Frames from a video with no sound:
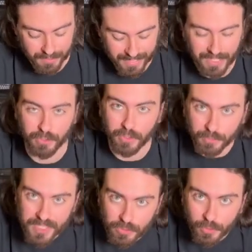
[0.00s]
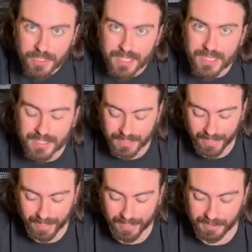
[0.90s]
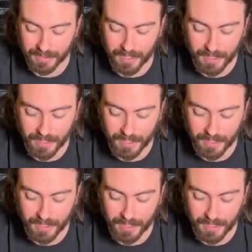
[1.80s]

gather your resources and